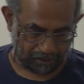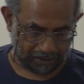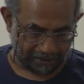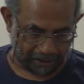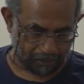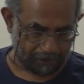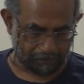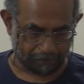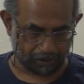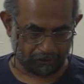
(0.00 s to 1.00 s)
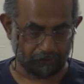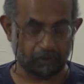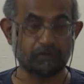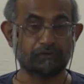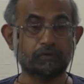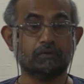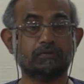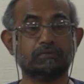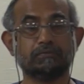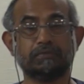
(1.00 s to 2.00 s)
incredibly important for all of you,
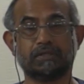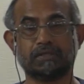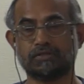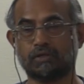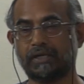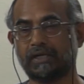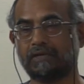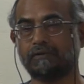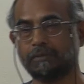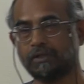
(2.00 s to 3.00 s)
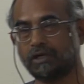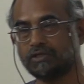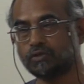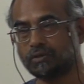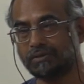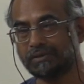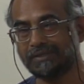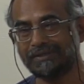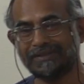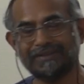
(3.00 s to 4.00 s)
because Joy and I will be gone soon.
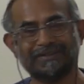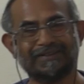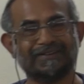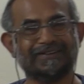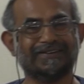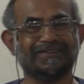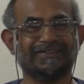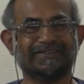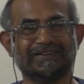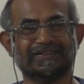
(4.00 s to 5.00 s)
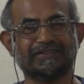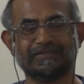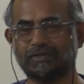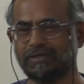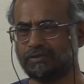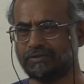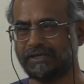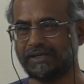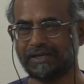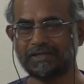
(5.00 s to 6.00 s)
Another, what, 2-3
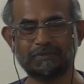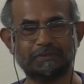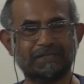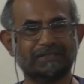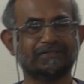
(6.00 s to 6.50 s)
decades maybe?